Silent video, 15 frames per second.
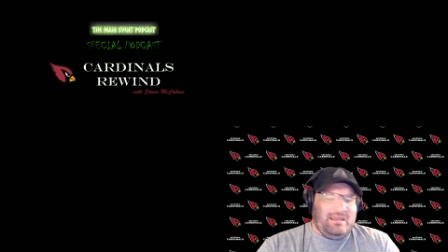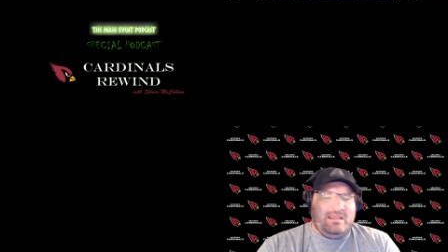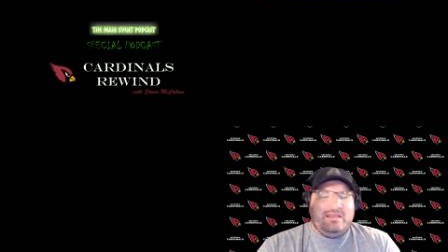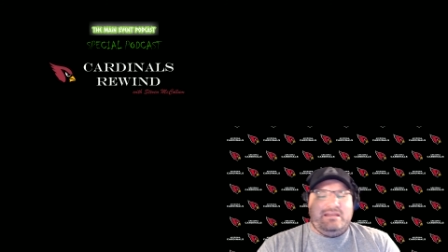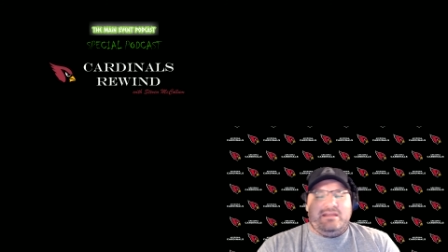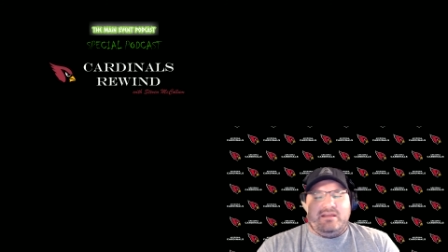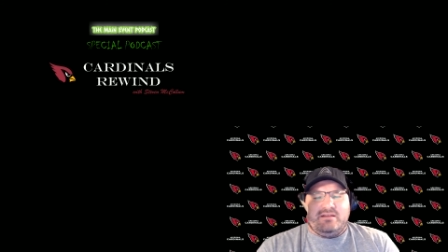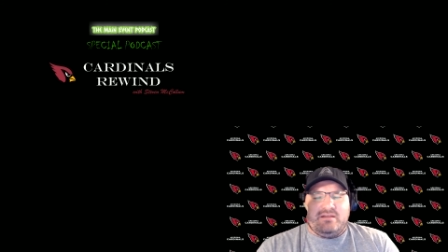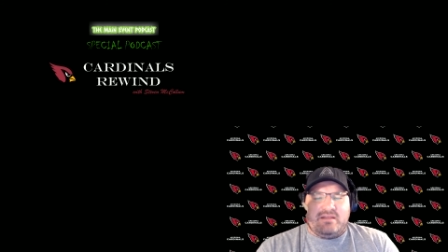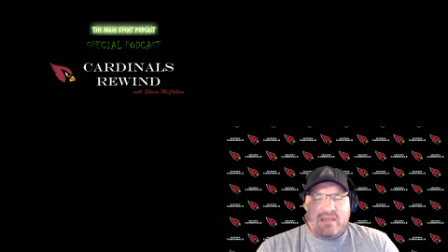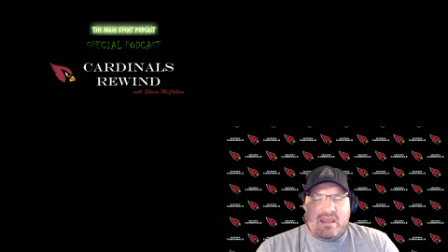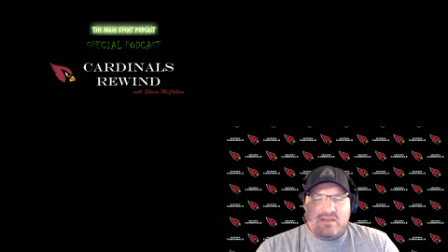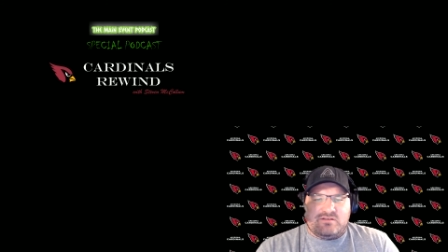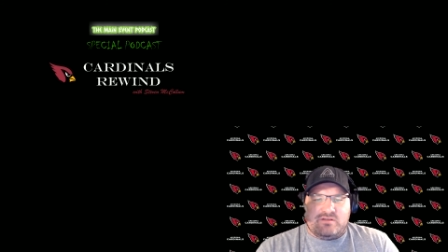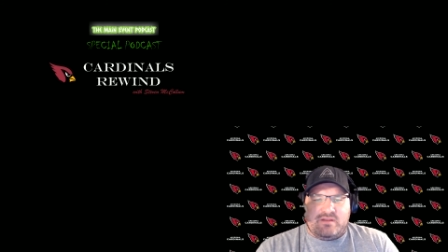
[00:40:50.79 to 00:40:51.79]
any
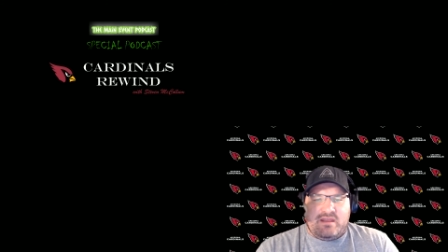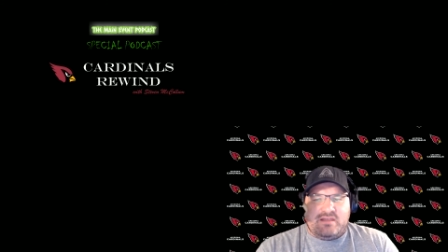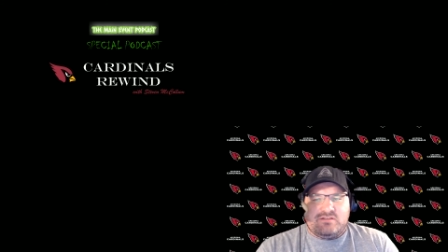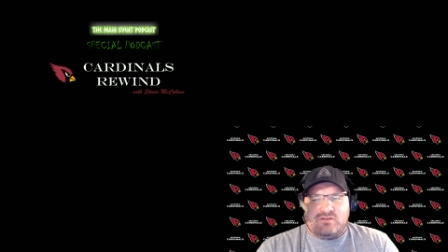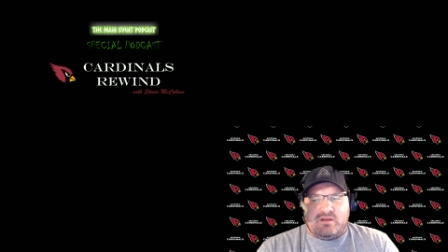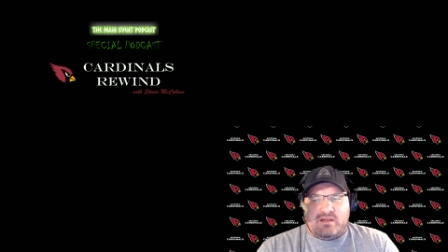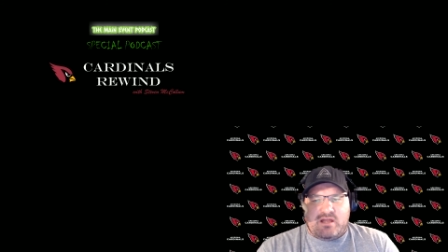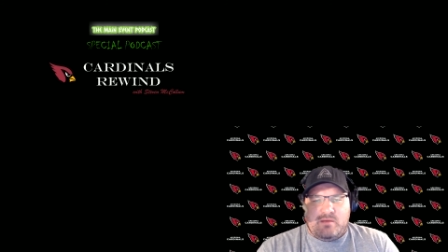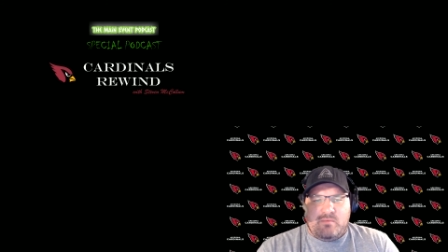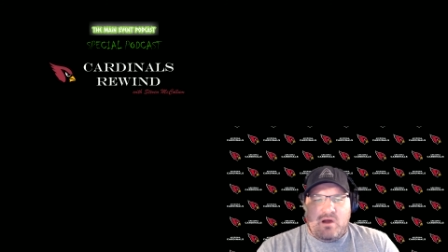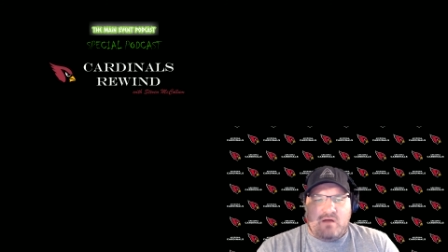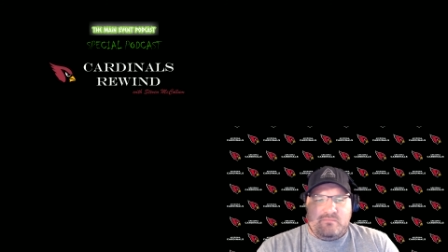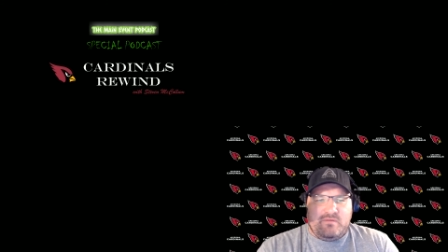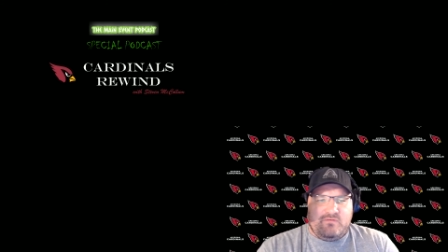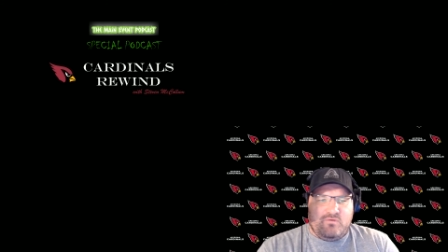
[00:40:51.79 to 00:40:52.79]
indication that he's going to come
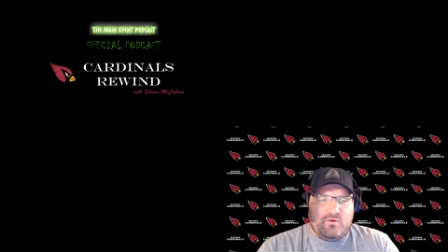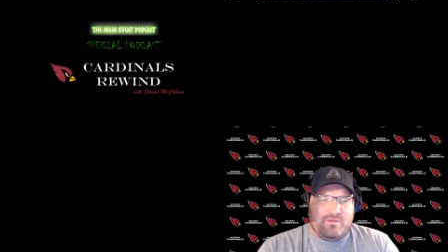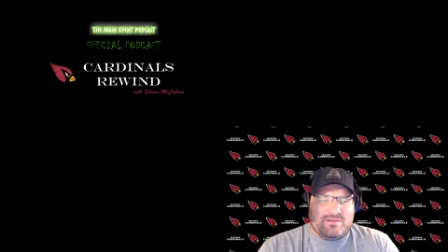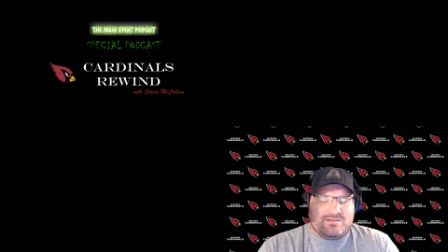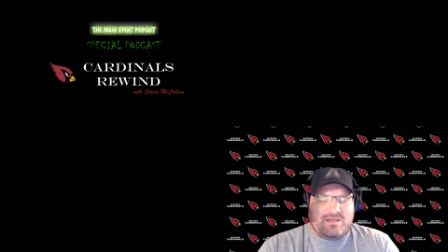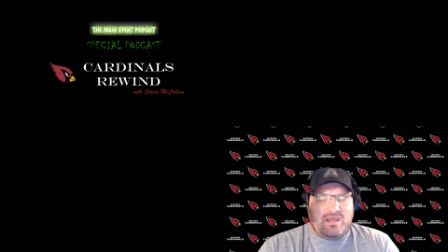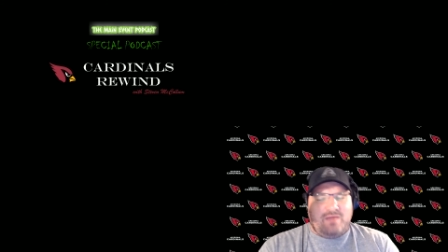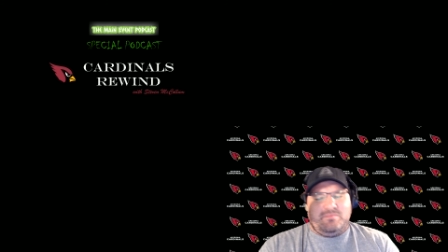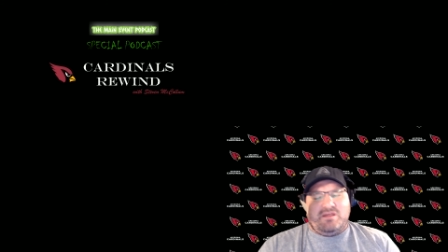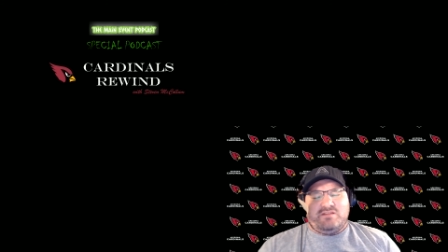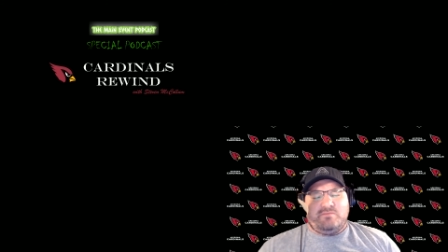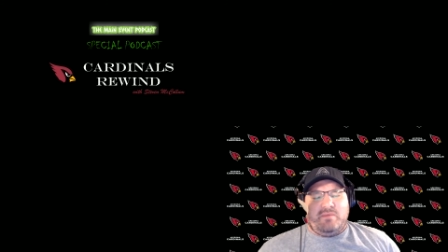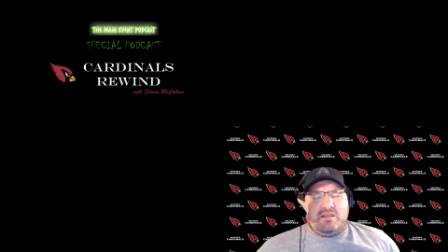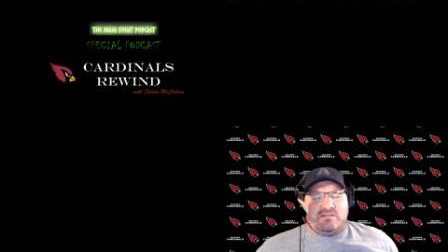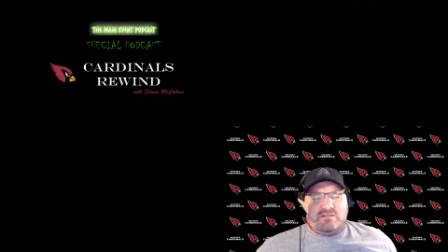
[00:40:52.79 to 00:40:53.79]
off before this game.
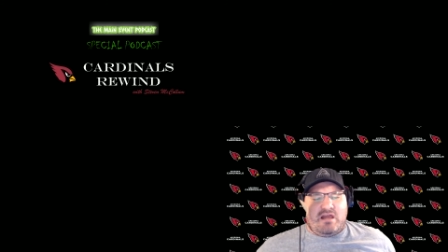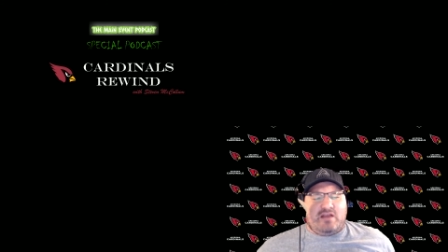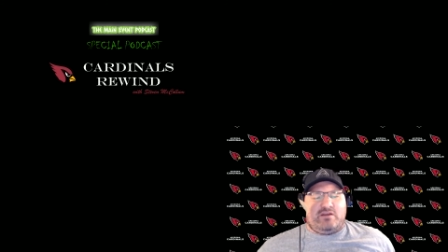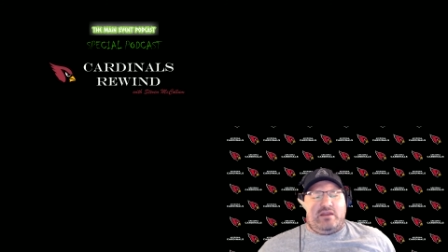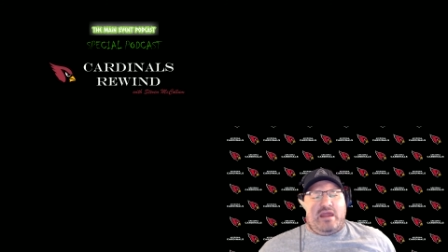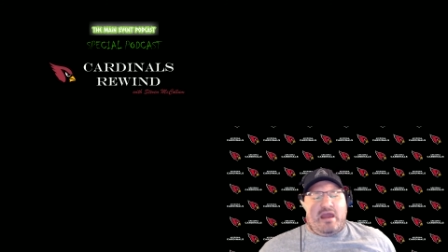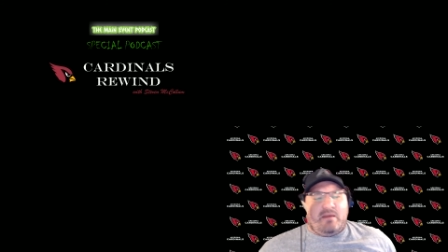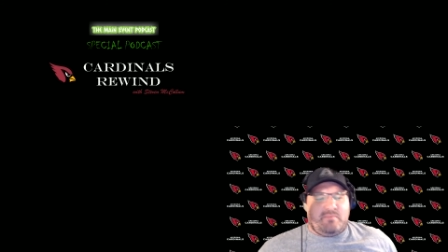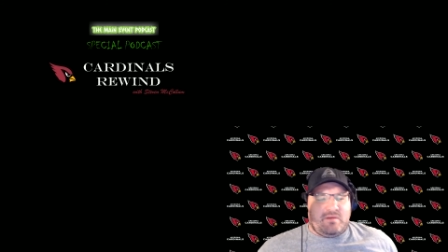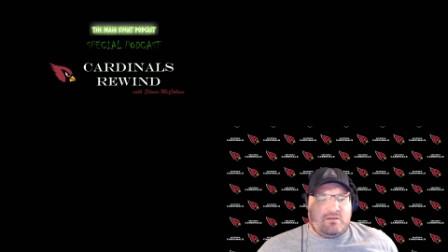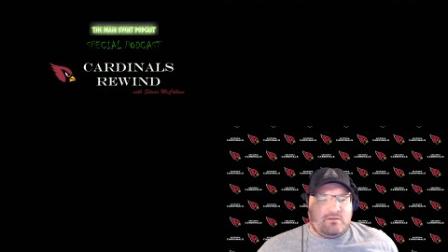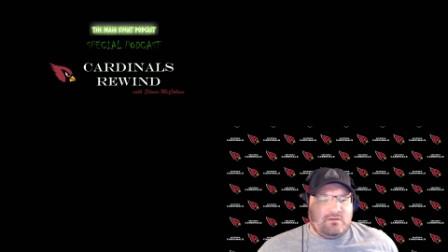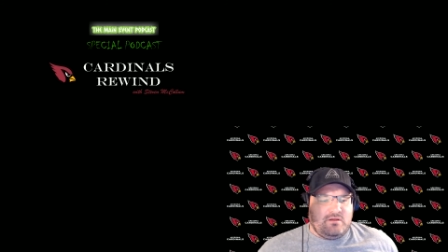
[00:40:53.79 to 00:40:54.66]
Doesn't mean it's not going to happen,